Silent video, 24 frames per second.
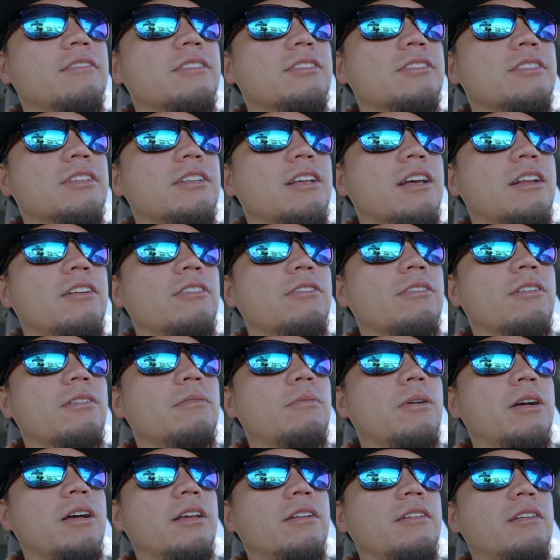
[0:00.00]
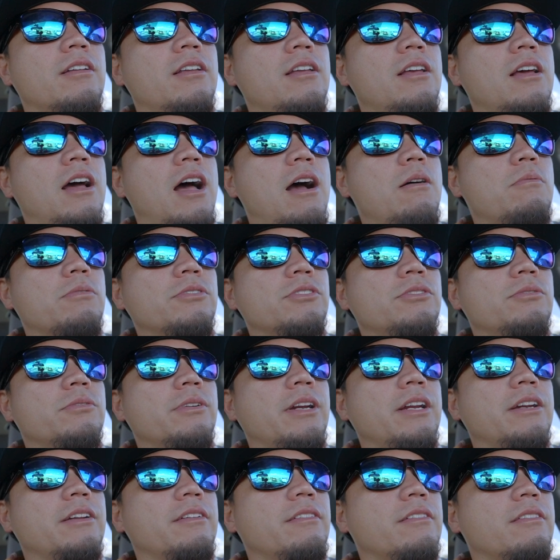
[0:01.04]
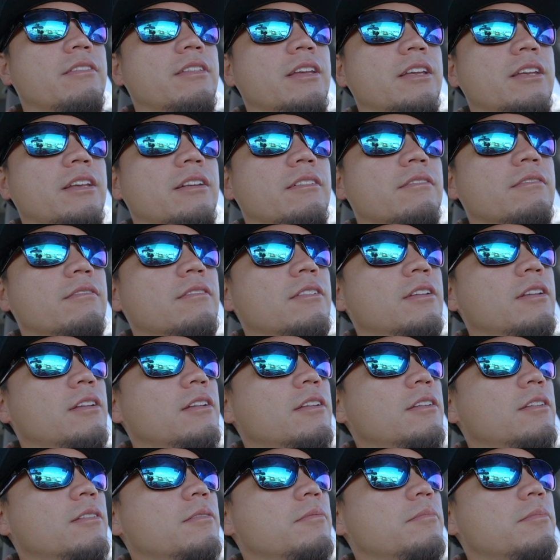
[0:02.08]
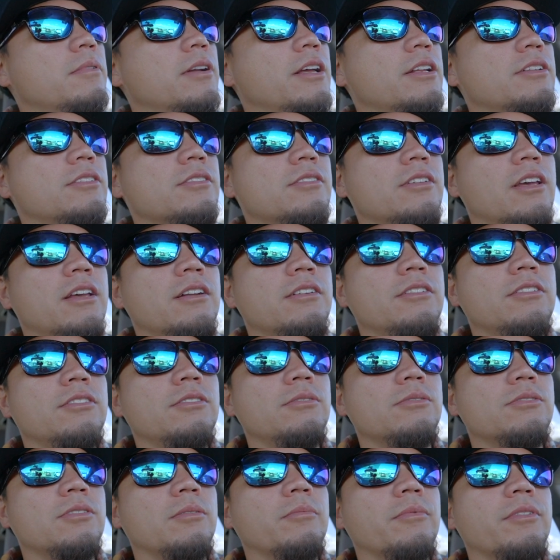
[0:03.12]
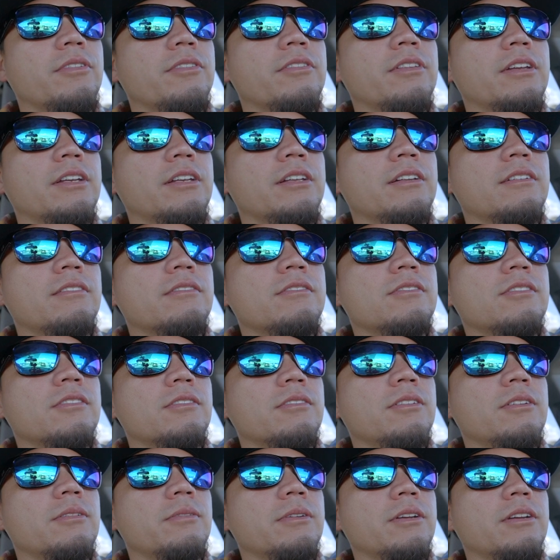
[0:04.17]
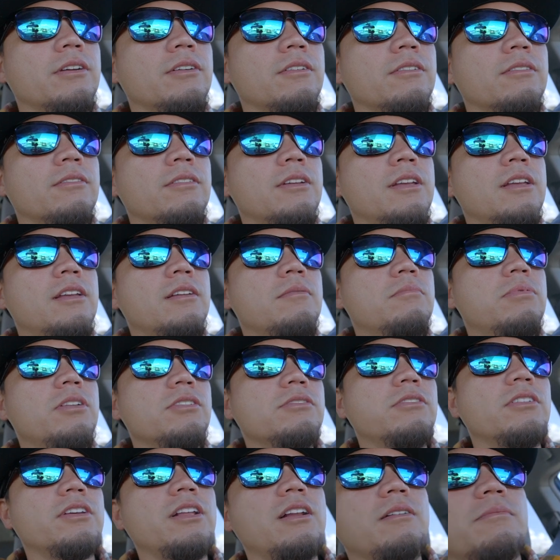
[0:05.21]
decision. I don't know. I, I wasn't doing any of the thinking, but I decided to do some of the thinking. So here we go. Plus, look at